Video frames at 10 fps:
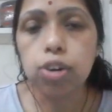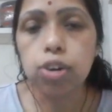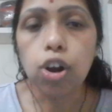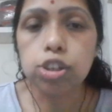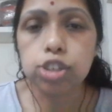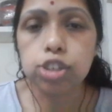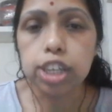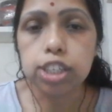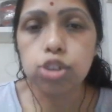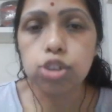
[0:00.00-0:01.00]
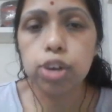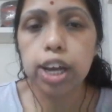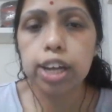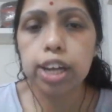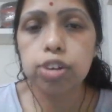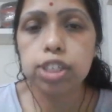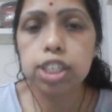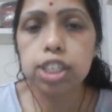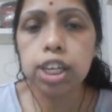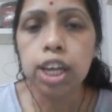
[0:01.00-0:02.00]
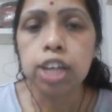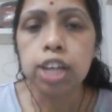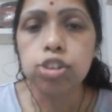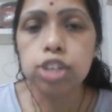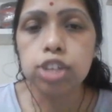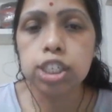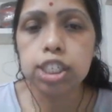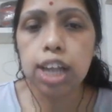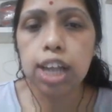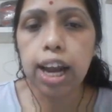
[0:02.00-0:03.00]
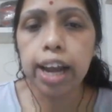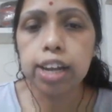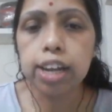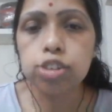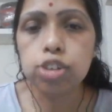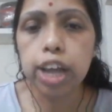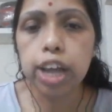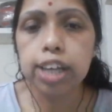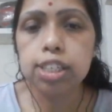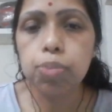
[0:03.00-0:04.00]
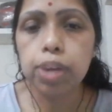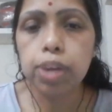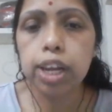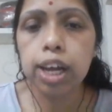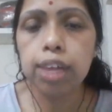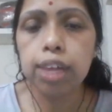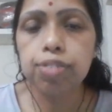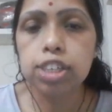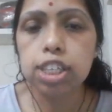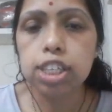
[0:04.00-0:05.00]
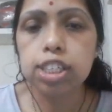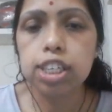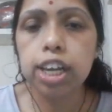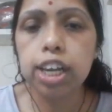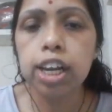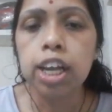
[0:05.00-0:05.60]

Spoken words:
also change. So here you can see, so this is the light, so there is a media, if it's incident,